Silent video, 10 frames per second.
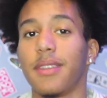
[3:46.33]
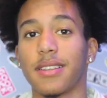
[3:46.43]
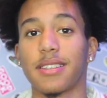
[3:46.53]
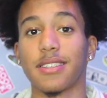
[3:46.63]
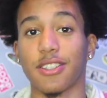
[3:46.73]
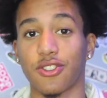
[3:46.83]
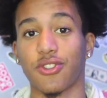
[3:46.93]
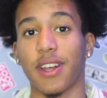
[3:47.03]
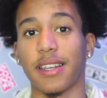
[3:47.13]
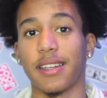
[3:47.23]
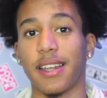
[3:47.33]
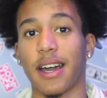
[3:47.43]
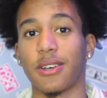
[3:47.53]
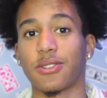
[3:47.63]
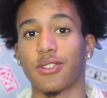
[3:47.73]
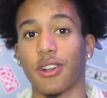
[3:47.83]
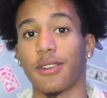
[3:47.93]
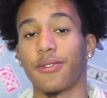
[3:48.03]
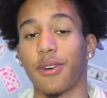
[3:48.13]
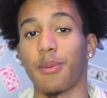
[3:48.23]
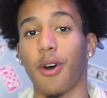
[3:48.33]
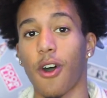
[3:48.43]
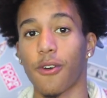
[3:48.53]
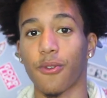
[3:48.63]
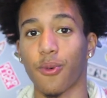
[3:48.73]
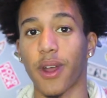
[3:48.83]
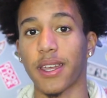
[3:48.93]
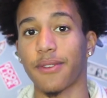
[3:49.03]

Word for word: This is a trend now. It started from Off-White.